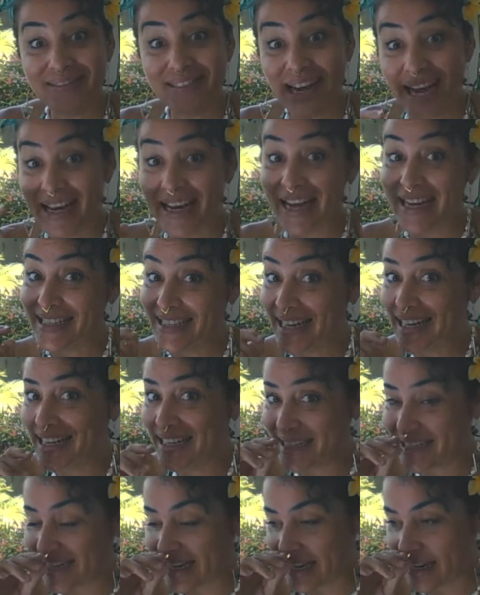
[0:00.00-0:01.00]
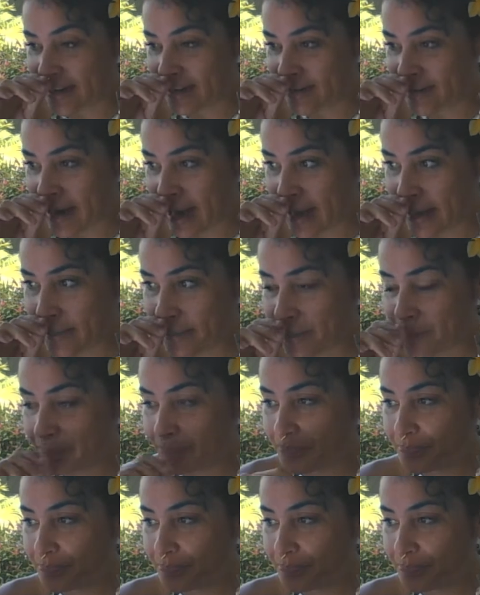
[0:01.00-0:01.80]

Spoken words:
and identity, right?